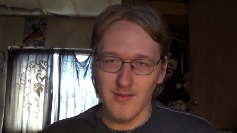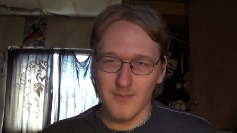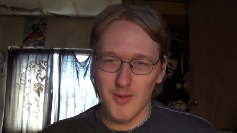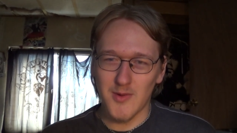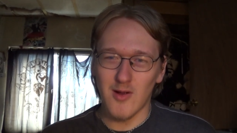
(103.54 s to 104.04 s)

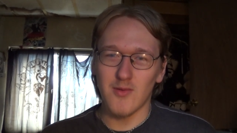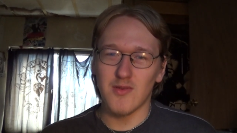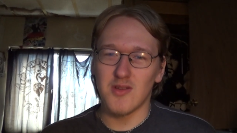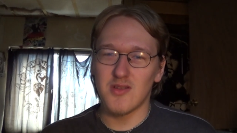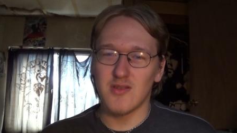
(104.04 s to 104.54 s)
promote
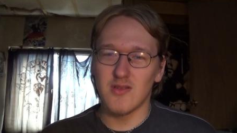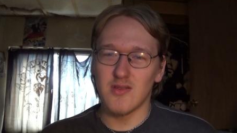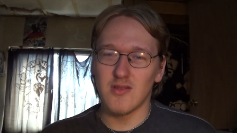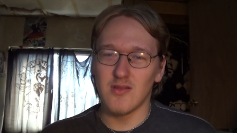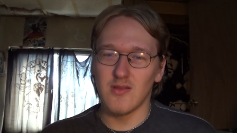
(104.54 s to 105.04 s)

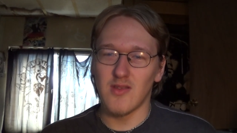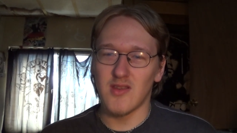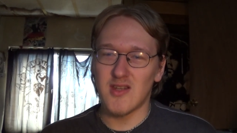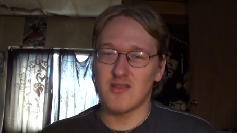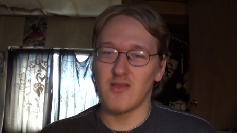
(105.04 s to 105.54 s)

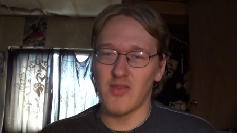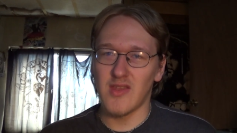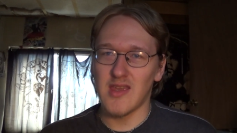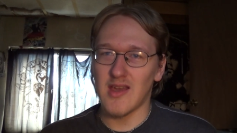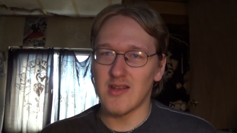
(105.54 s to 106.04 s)
the
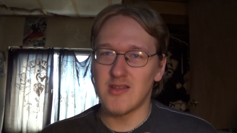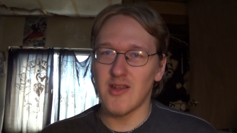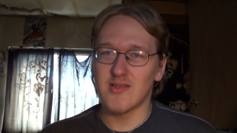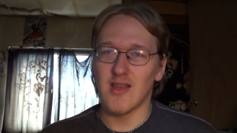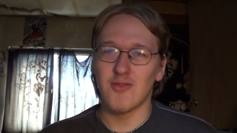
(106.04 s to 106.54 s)
the uh,
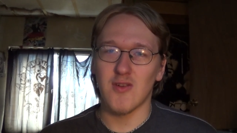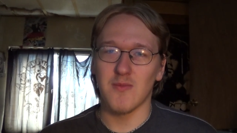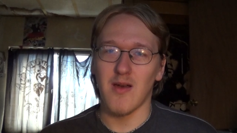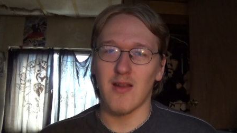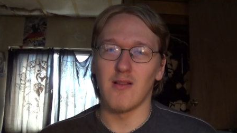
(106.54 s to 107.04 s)

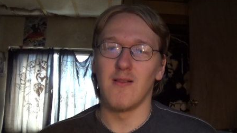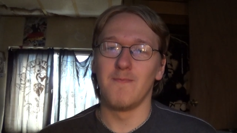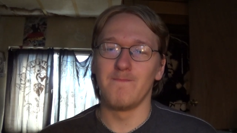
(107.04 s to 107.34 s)
geocentric model?